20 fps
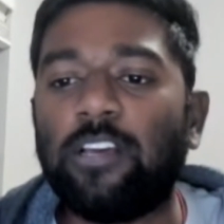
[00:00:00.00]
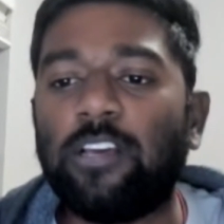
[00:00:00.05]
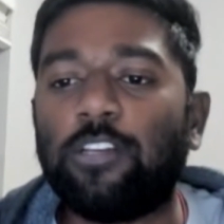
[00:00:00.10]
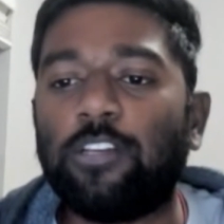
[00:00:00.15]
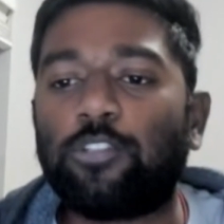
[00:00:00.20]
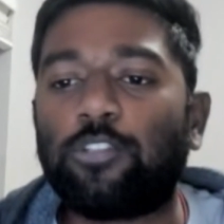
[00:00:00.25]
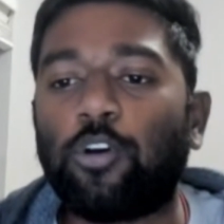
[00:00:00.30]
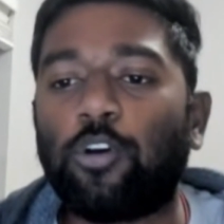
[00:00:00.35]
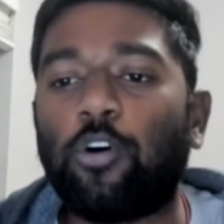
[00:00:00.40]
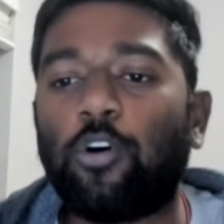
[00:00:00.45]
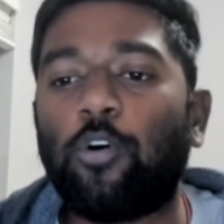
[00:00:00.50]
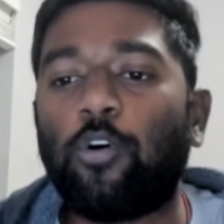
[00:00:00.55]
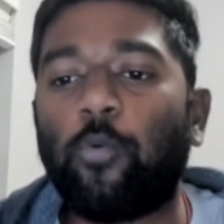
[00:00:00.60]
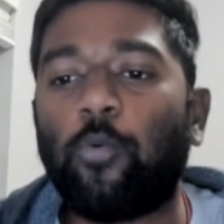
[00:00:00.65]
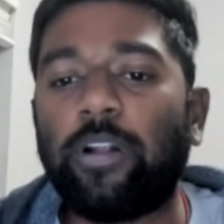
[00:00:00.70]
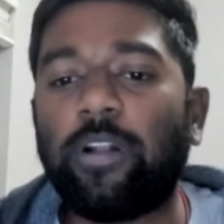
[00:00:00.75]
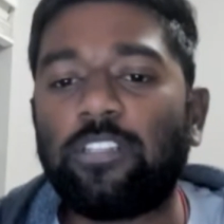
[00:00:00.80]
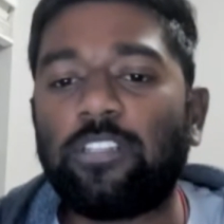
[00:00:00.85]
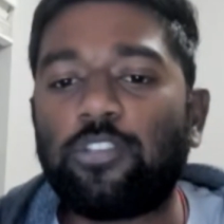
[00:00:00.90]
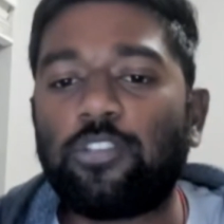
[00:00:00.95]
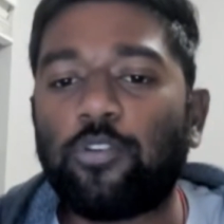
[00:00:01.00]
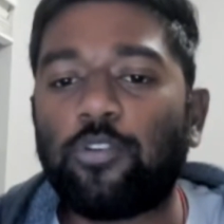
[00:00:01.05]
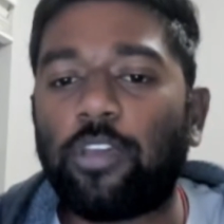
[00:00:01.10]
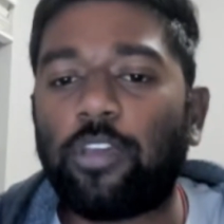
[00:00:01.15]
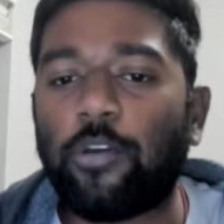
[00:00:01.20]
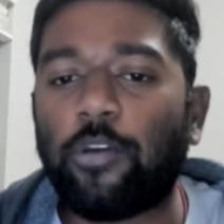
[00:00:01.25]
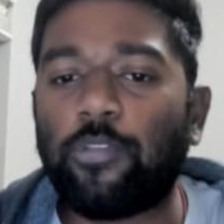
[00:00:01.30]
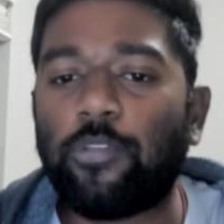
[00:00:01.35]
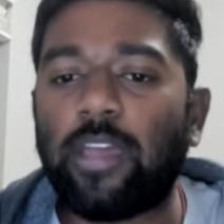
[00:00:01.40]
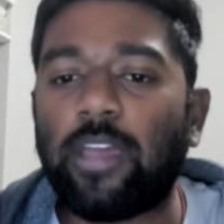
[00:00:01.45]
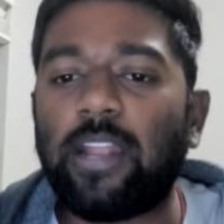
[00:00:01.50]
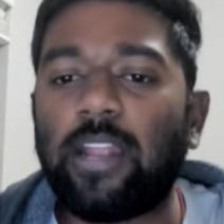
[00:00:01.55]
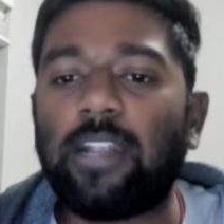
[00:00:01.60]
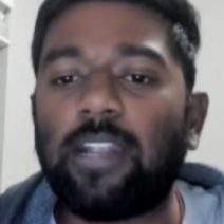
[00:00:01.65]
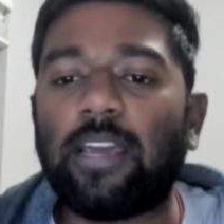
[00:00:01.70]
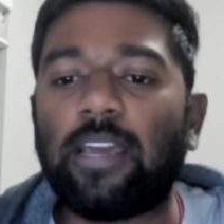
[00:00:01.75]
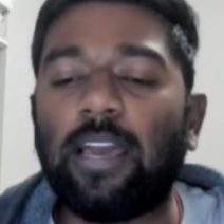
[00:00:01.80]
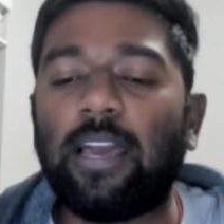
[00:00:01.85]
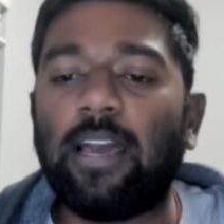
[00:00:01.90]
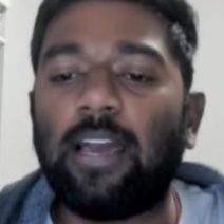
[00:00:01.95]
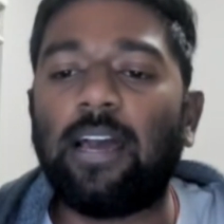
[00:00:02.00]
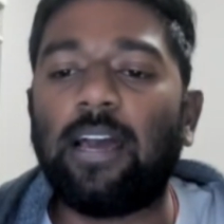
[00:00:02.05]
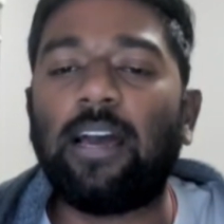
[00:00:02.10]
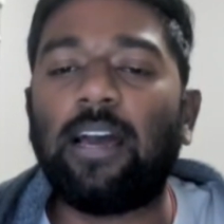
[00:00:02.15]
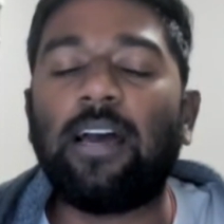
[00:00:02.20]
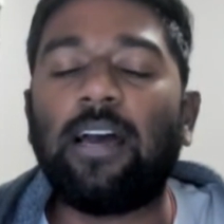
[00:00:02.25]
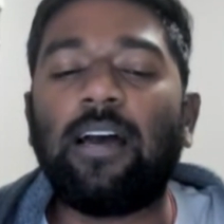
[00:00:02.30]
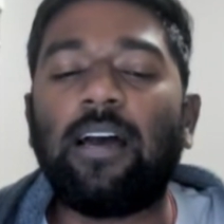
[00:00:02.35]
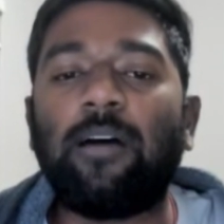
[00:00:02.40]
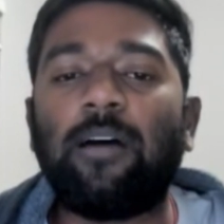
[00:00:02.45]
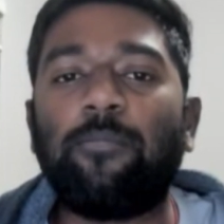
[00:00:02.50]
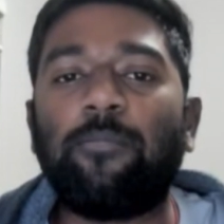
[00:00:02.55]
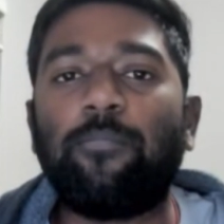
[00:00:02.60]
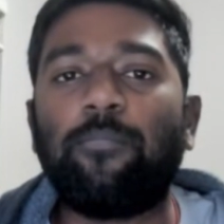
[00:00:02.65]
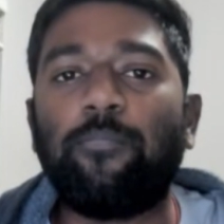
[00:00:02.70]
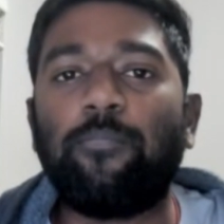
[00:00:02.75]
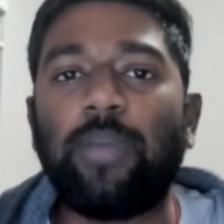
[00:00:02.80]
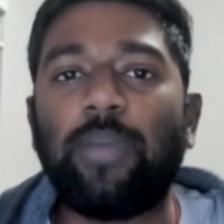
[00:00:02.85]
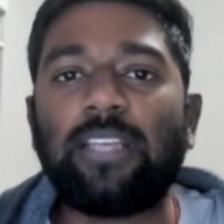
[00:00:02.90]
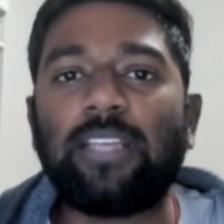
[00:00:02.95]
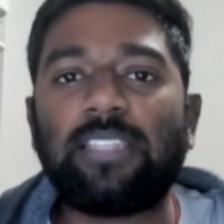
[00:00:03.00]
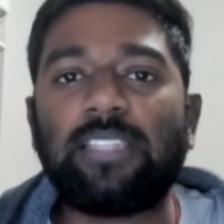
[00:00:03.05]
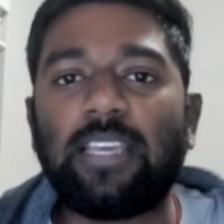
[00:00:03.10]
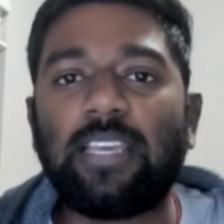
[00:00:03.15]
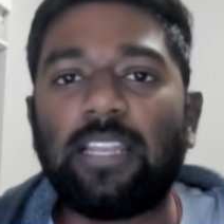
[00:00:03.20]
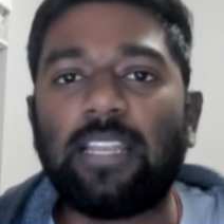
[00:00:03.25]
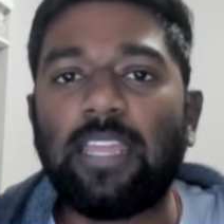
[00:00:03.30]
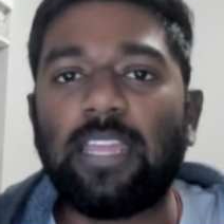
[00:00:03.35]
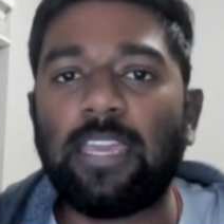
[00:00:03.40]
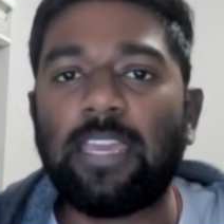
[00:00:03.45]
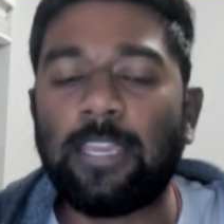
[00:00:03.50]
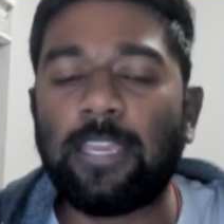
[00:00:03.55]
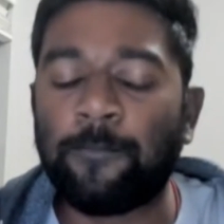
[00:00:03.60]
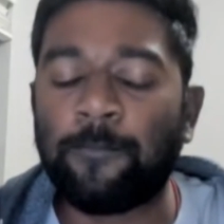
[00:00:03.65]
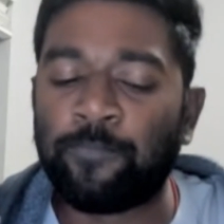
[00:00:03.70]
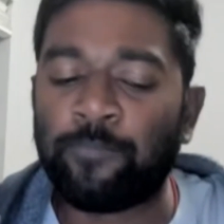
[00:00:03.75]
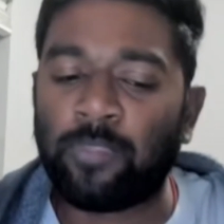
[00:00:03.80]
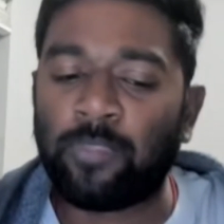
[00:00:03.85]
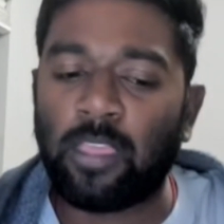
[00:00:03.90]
So once you give that, basically